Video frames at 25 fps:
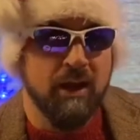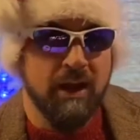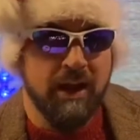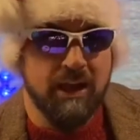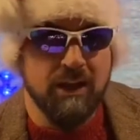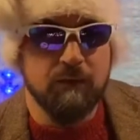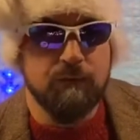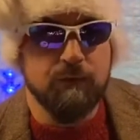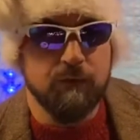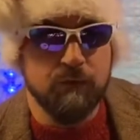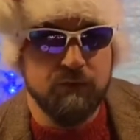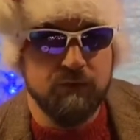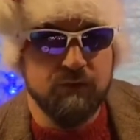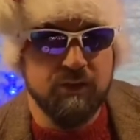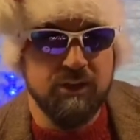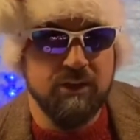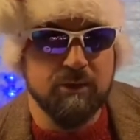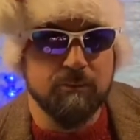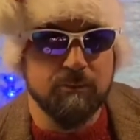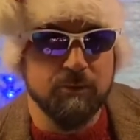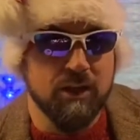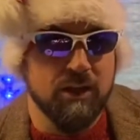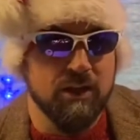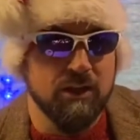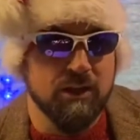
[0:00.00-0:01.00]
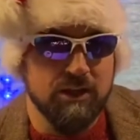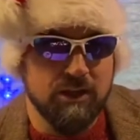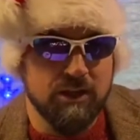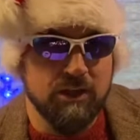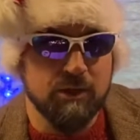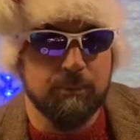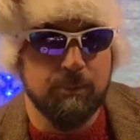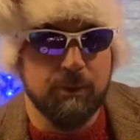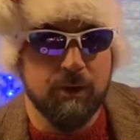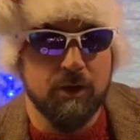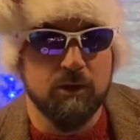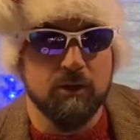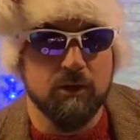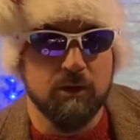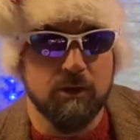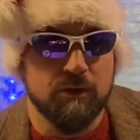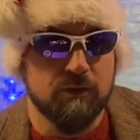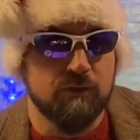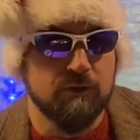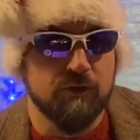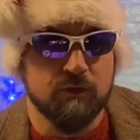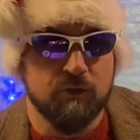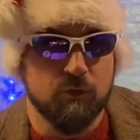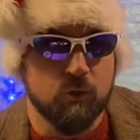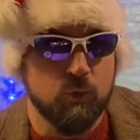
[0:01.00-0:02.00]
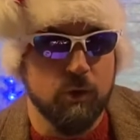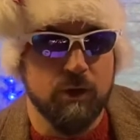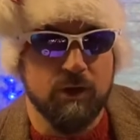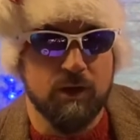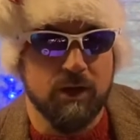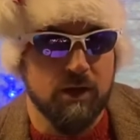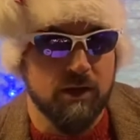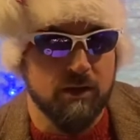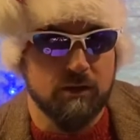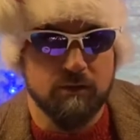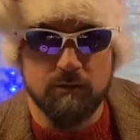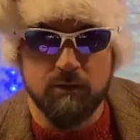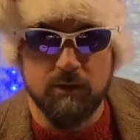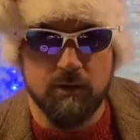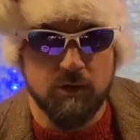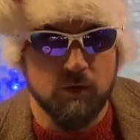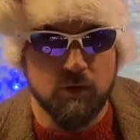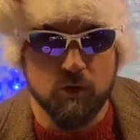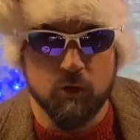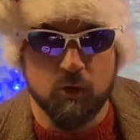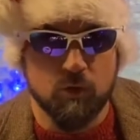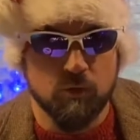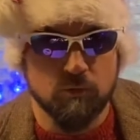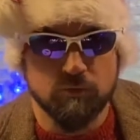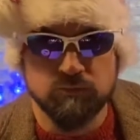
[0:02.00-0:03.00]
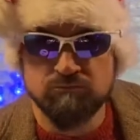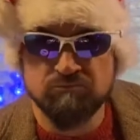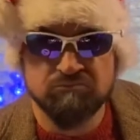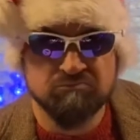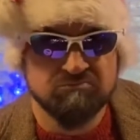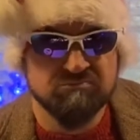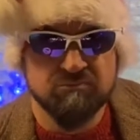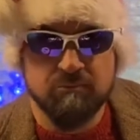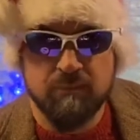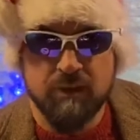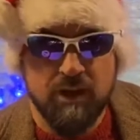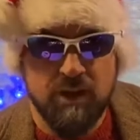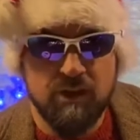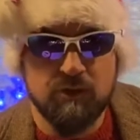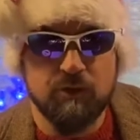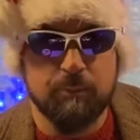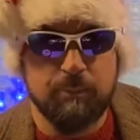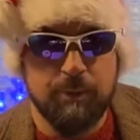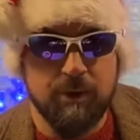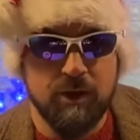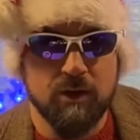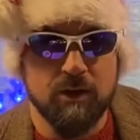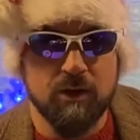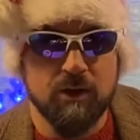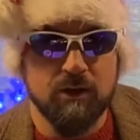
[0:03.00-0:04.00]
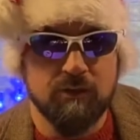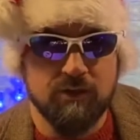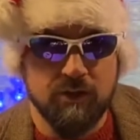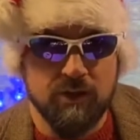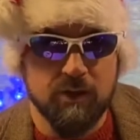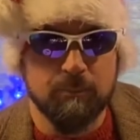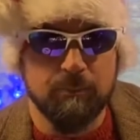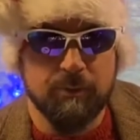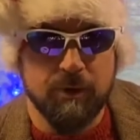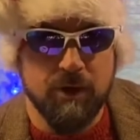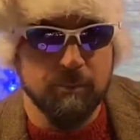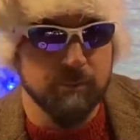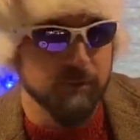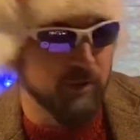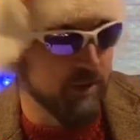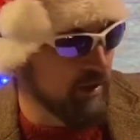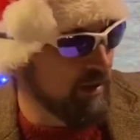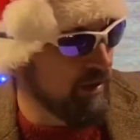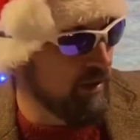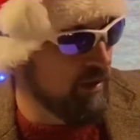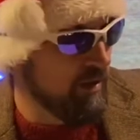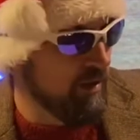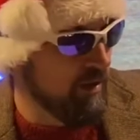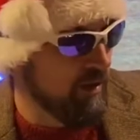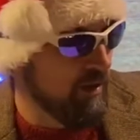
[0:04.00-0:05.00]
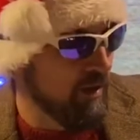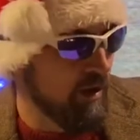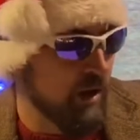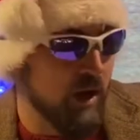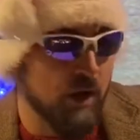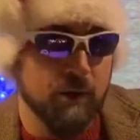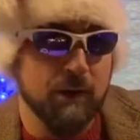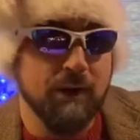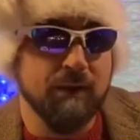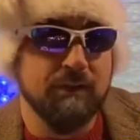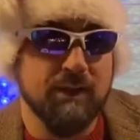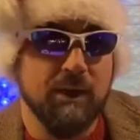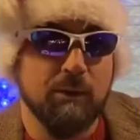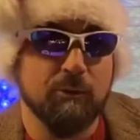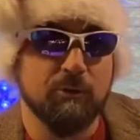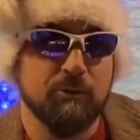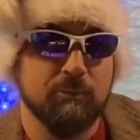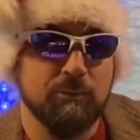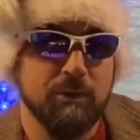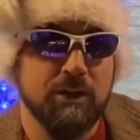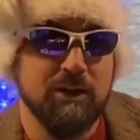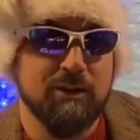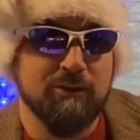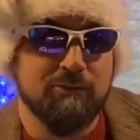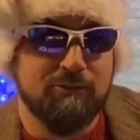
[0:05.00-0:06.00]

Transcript: And if you've seen him lately, he apparently has just quit on, you know, his appearance in public all right, that was mean